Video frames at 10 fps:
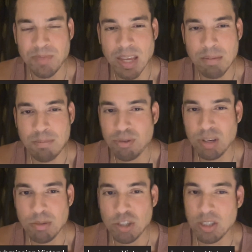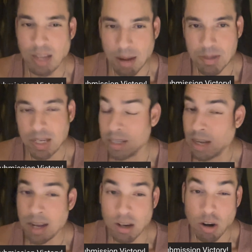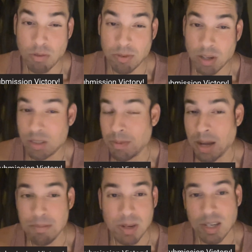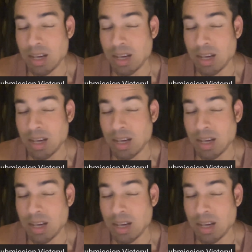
and he pretty much dominated Kai Kara France, in my opinion.